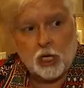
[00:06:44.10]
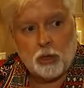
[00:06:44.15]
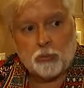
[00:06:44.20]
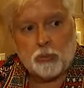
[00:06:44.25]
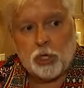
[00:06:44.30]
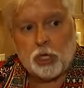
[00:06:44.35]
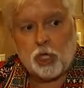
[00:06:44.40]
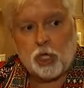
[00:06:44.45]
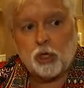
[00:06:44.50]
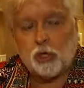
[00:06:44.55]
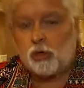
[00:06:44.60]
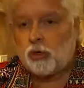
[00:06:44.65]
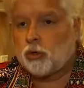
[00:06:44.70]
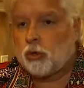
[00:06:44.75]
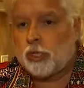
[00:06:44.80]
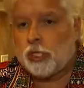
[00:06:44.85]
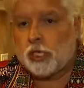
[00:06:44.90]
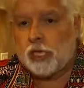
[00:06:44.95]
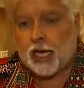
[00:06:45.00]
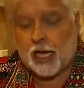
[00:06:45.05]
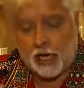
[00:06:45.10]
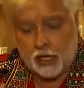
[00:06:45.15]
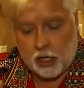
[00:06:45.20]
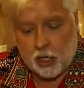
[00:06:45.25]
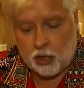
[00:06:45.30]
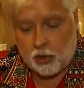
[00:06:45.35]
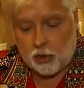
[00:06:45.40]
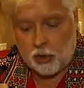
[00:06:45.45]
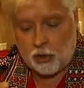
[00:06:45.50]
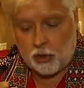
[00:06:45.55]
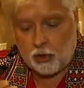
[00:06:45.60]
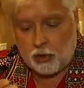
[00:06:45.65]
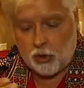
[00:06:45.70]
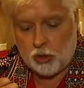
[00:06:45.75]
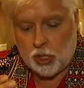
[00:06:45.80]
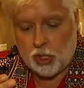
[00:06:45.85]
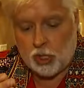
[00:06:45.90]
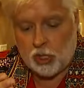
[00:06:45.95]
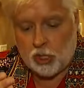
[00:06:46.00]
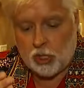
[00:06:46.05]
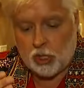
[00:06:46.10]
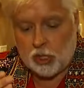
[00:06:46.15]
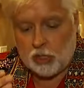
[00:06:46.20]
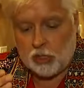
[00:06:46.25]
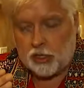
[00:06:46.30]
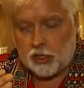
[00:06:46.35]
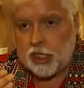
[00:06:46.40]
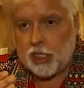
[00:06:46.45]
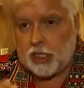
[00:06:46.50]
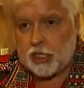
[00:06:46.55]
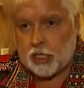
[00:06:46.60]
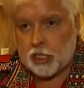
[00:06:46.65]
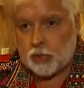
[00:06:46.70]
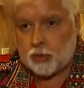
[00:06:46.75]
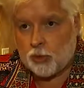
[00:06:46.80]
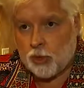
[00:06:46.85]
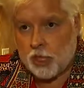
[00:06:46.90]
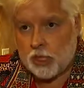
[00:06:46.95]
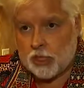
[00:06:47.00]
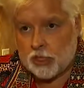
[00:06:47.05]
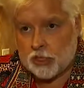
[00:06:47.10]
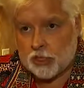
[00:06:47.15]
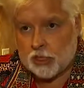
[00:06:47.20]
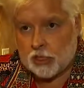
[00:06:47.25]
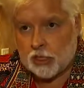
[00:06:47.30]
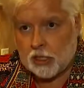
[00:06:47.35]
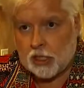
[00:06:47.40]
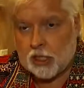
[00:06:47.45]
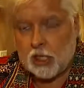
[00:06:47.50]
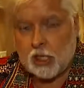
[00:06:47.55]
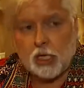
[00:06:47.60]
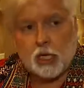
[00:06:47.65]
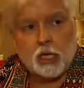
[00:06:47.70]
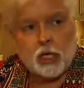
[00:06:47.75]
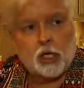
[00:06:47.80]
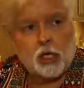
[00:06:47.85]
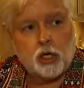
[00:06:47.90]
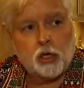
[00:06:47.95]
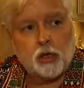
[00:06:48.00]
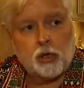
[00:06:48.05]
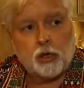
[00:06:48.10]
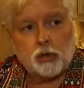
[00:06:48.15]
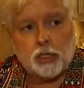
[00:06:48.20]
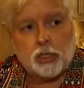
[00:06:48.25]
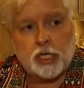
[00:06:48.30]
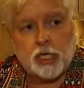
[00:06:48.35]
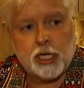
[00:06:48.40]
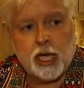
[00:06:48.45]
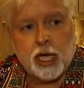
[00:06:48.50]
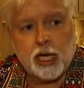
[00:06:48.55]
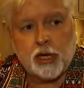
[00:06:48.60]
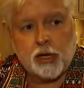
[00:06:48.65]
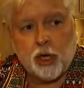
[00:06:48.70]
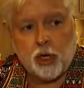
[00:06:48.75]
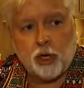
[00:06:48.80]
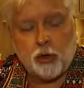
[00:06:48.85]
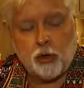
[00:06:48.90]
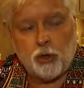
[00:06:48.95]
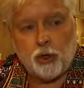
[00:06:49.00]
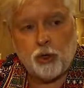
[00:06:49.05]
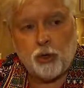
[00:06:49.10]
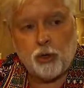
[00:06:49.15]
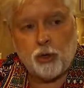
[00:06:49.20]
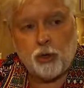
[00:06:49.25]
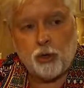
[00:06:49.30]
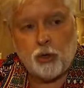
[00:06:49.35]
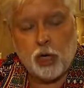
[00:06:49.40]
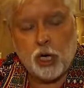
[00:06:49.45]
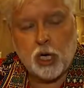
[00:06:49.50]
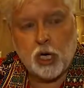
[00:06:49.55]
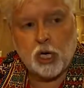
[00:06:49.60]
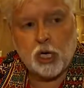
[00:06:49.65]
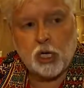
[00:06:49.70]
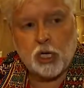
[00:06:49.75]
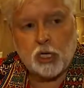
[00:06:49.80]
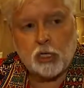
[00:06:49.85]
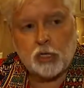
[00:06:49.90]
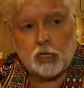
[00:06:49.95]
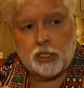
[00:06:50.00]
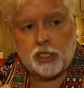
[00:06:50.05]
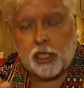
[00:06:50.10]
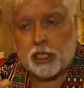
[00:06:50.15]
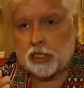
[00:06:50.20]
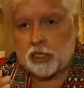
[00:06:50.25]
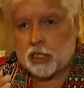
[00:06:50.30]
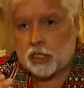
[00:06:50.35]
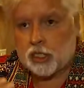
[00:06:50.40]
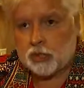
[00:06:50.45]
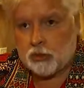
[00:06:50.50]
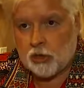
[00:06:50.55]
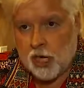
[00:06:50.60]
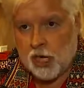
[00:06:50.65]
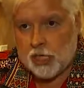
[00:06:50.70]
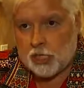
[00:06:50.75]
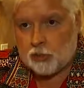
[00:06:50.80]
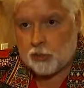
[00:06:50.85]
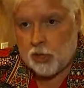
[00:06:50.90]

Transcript: But Google did not know who Jesus was. Google did not know who Jesus Christ